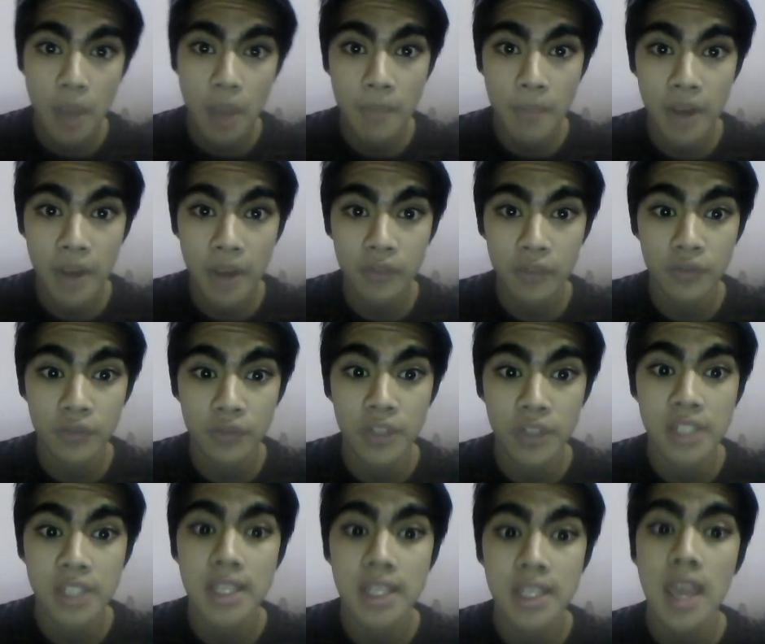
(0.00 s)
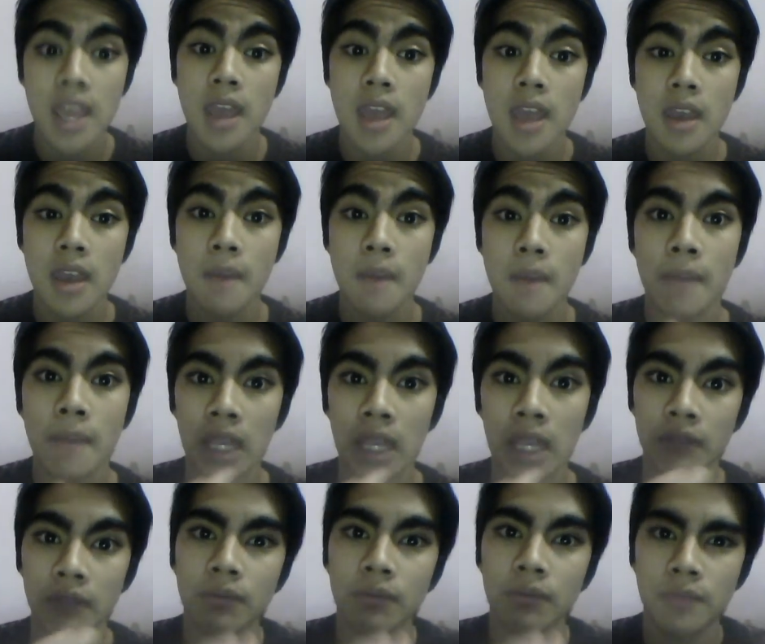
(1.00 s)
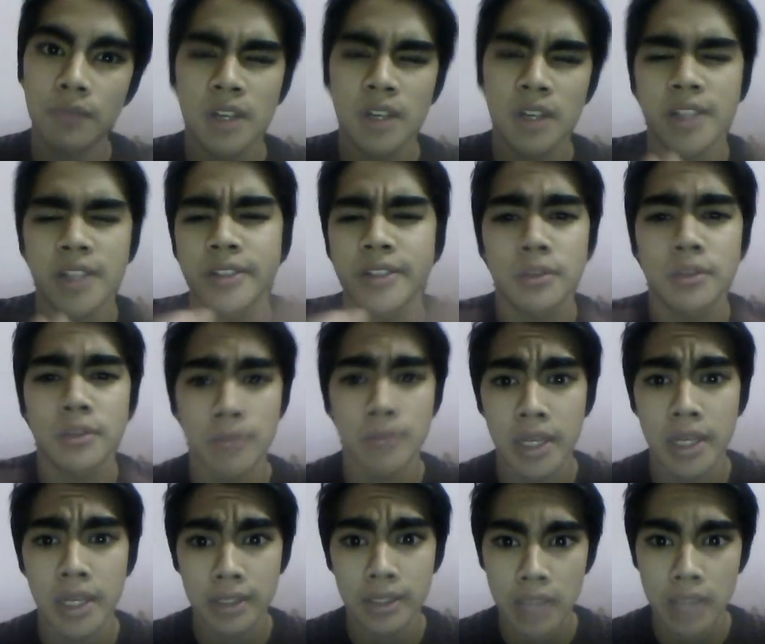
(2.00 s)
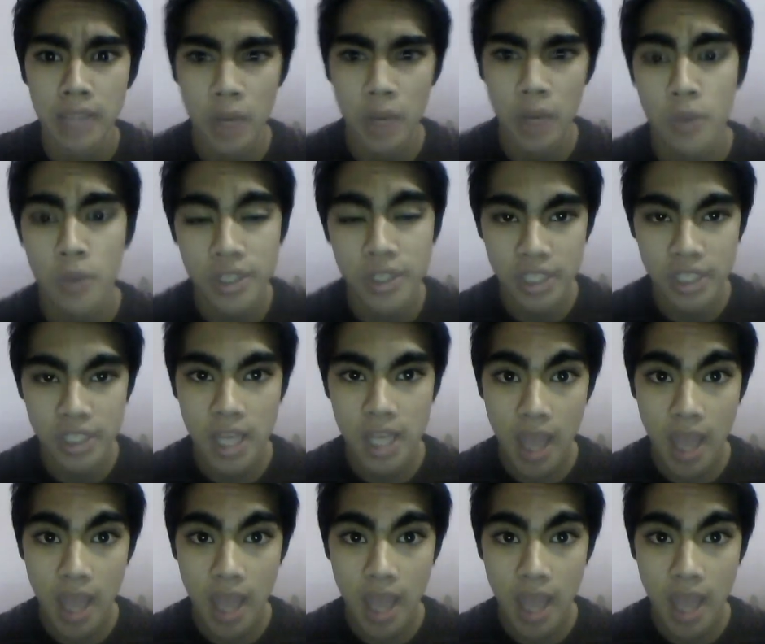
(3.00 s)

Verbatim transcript: my first, my first or main language.